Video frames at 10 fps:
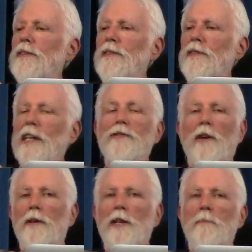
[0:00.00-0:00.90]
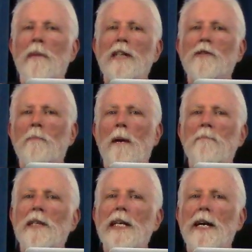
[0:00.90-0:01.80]
they started to mix them up
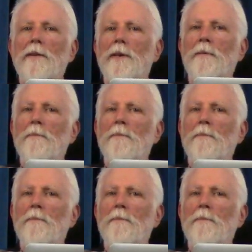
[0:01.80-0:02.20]
together.